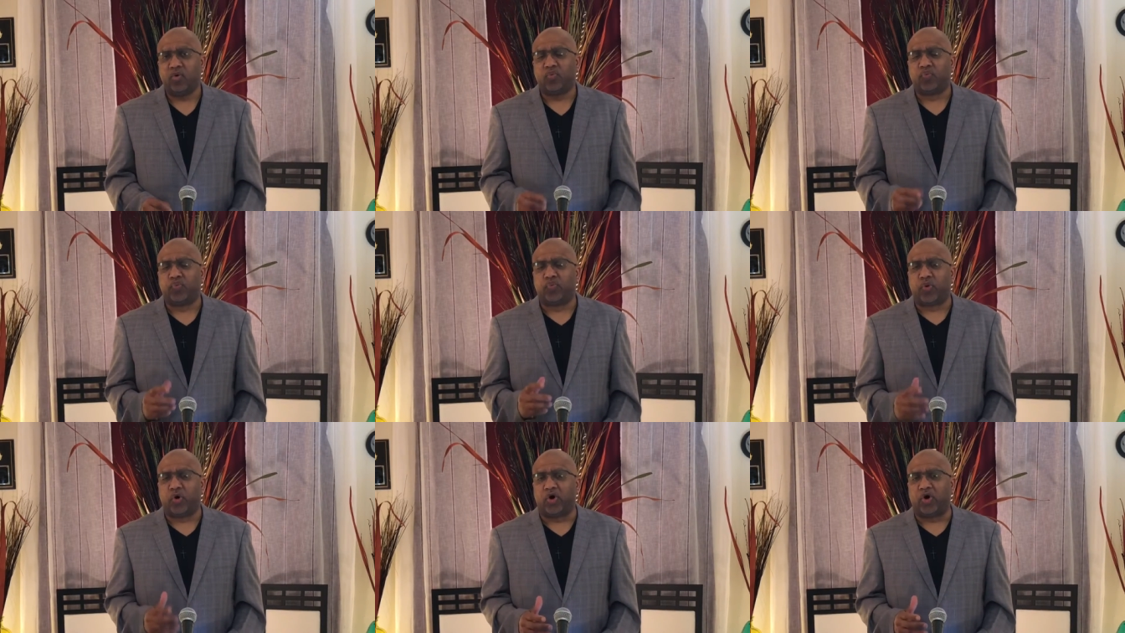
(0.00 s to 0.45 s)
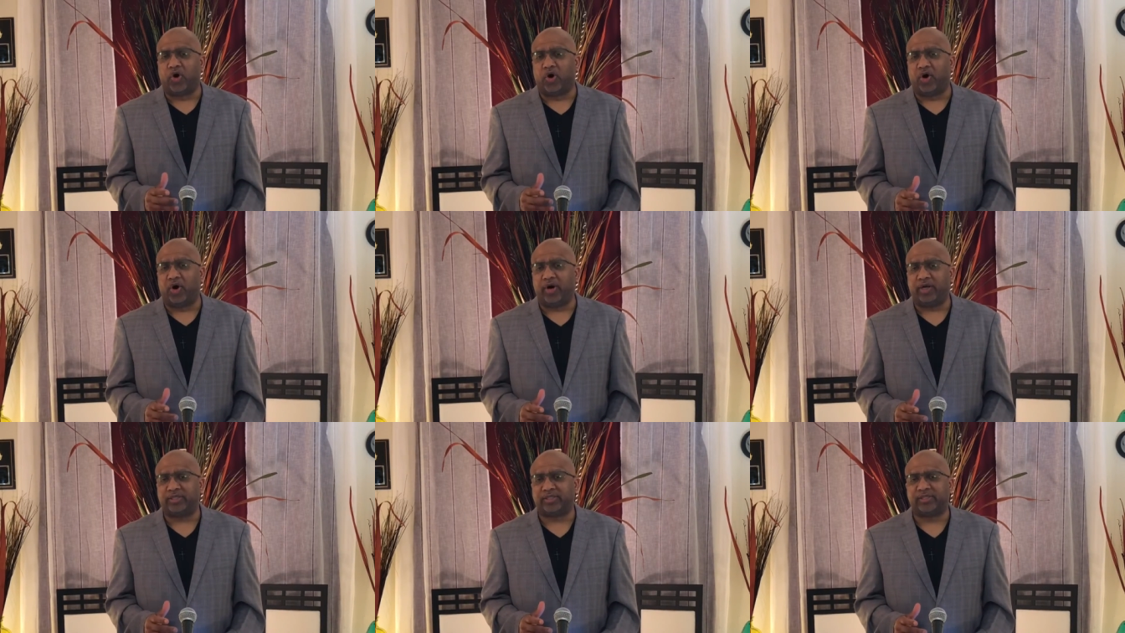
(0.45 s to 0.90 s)

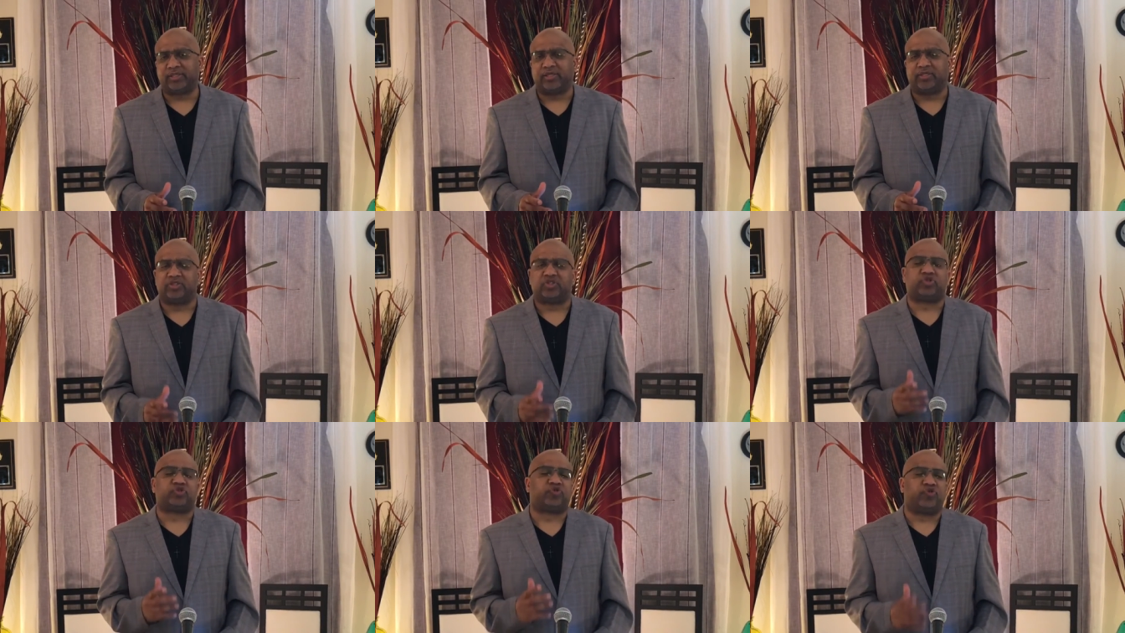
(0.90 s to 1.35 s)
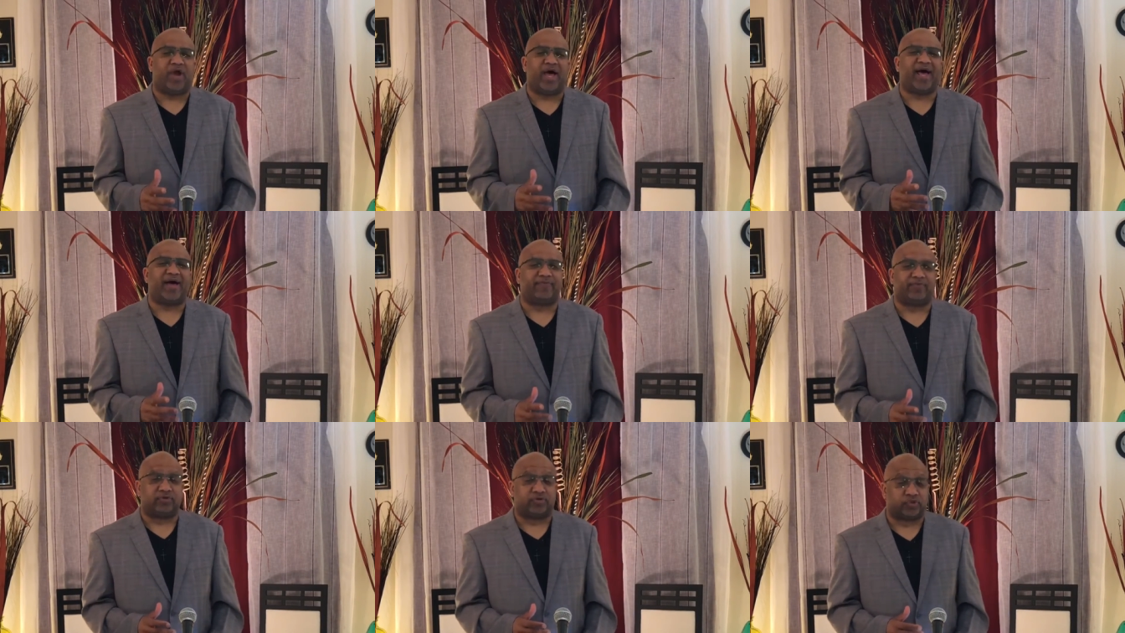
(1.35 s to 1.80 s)
Word
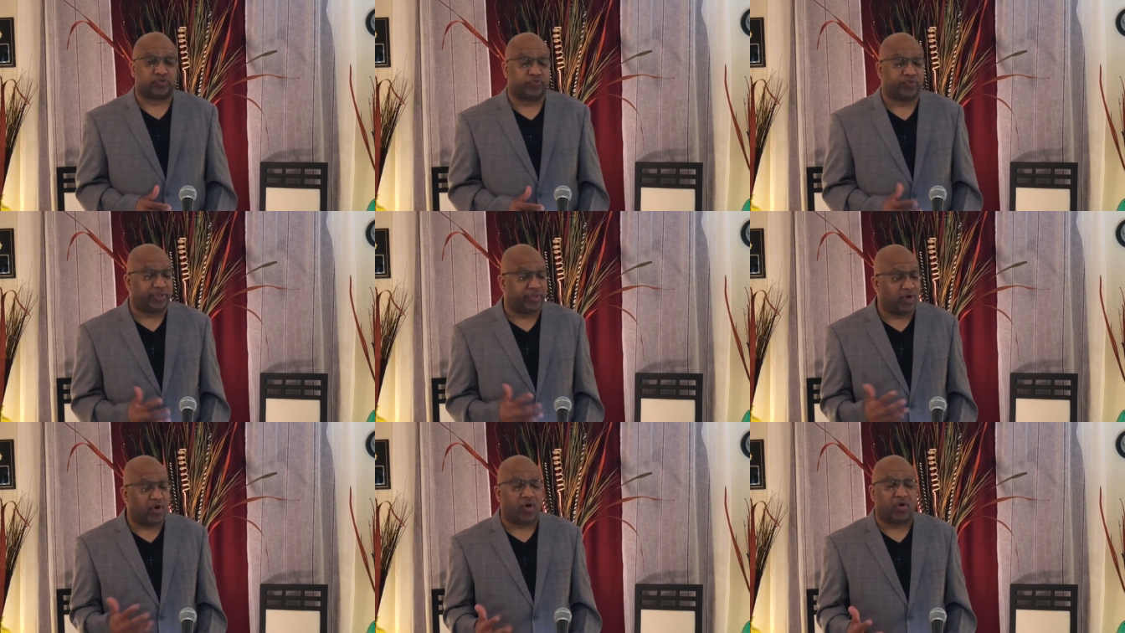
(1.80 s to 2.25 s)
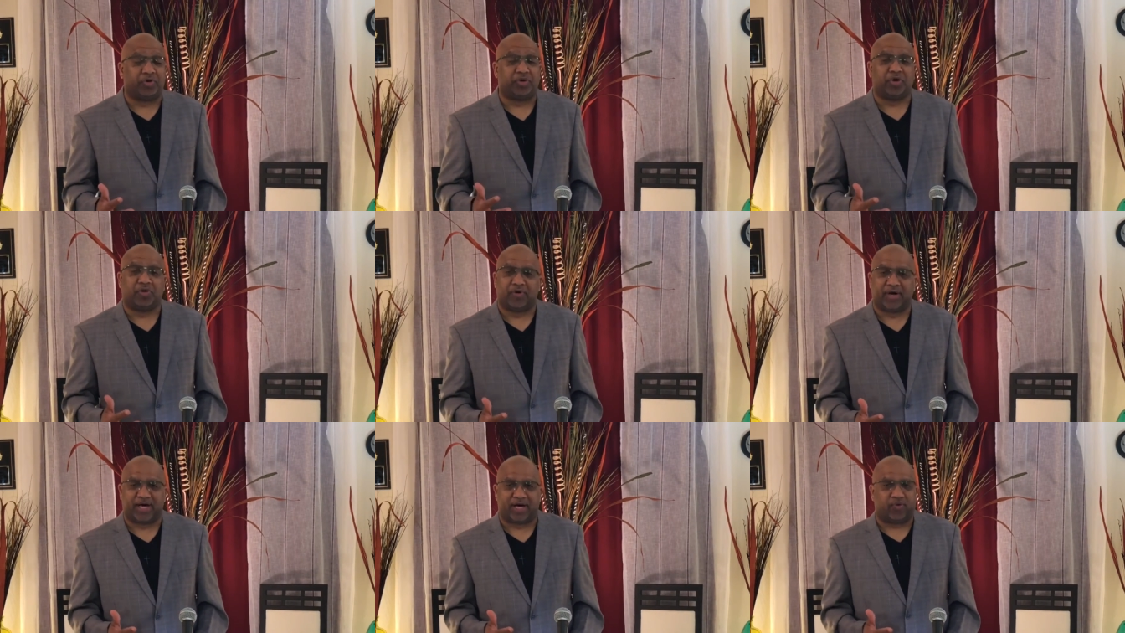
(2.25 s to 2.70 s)
travels. We all
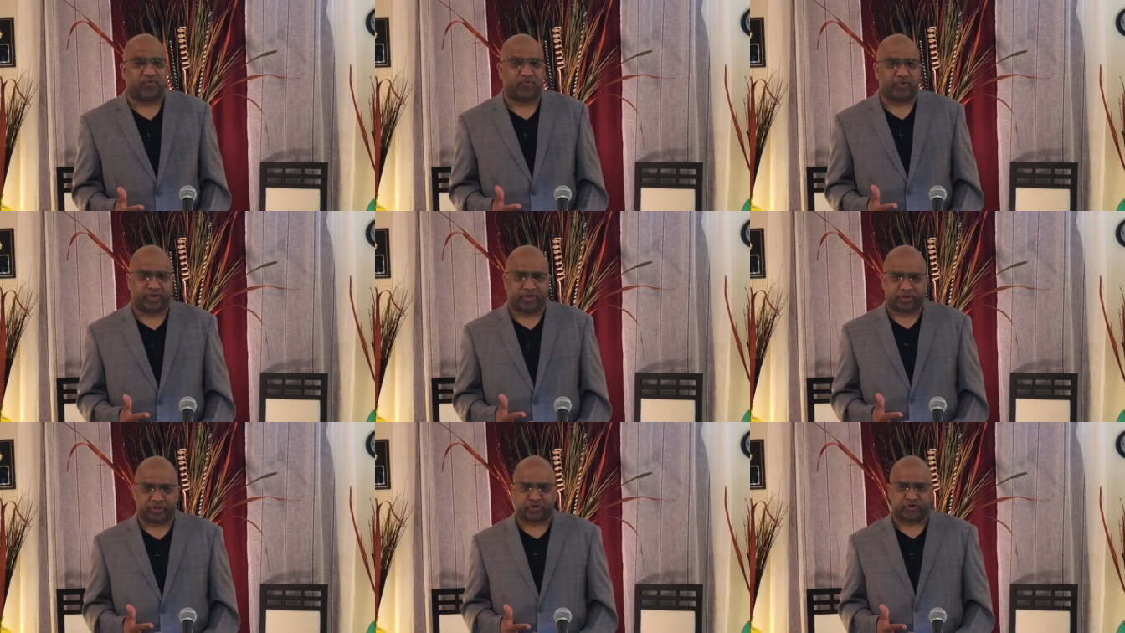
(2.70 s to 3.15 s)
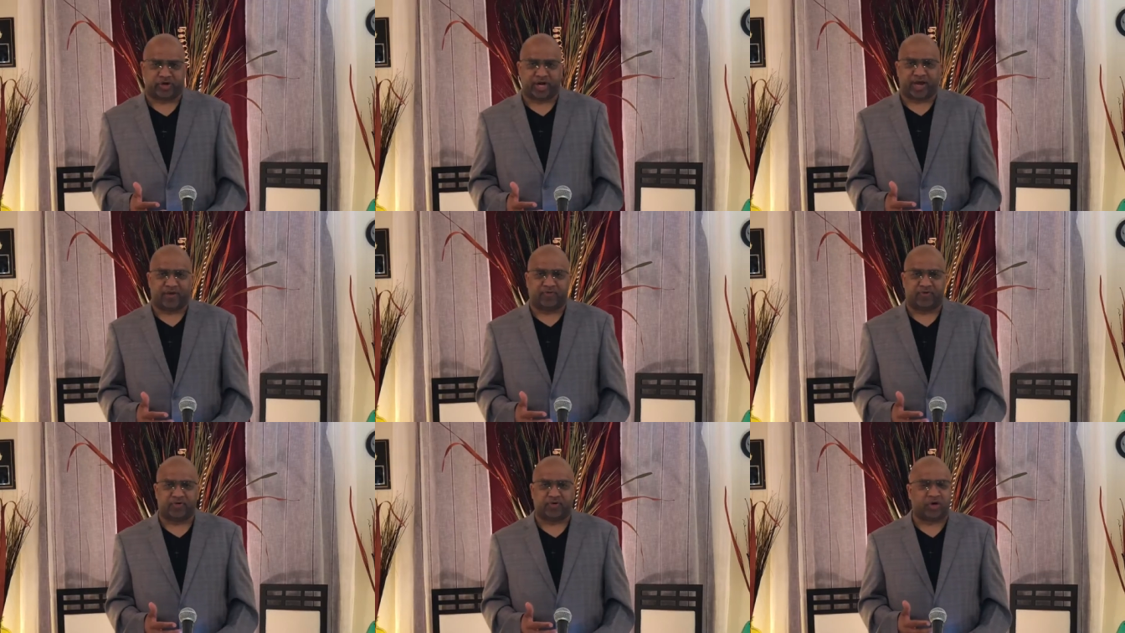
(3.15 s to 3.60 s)
know how words
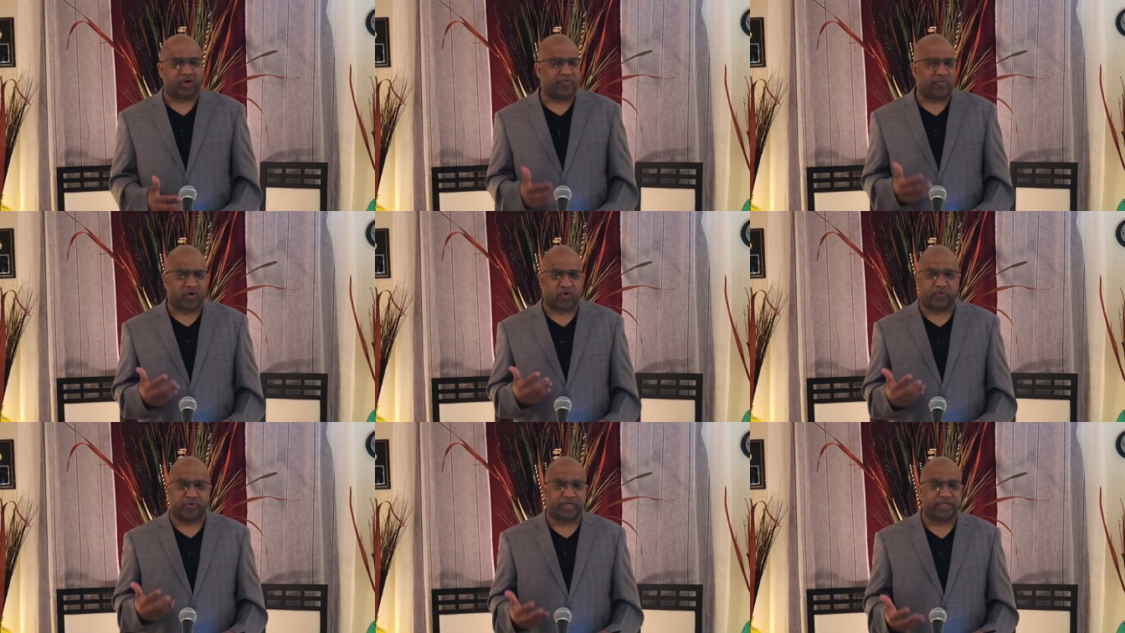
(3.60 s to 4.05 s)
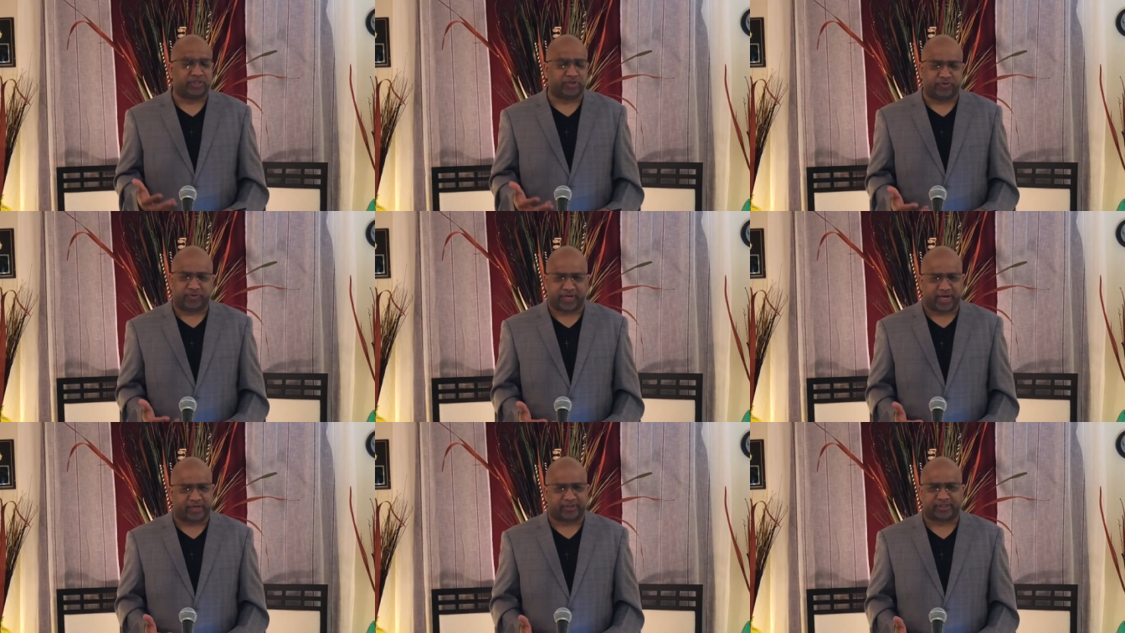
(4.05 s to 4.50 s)
travel. Come on, we
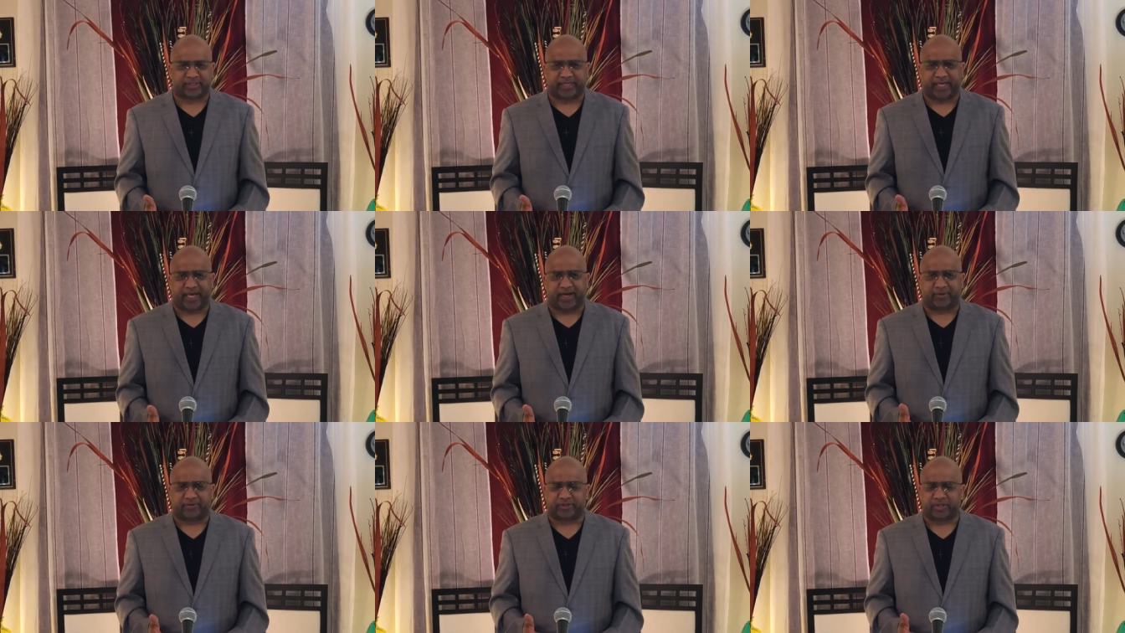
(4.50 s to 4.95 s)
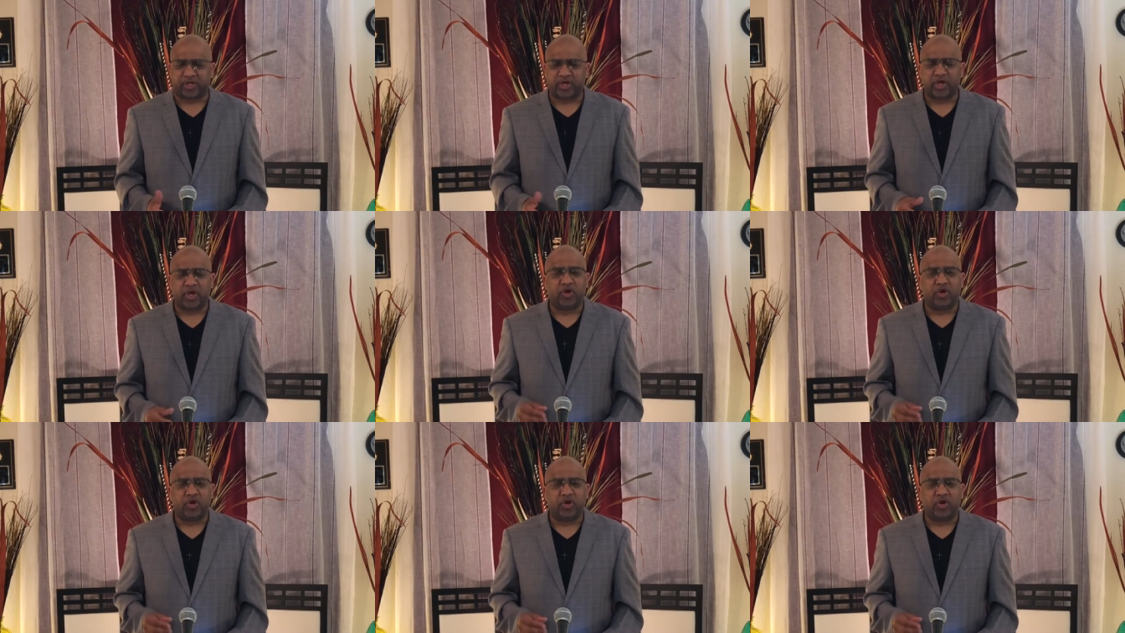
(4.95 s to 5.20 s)
do it ourselves.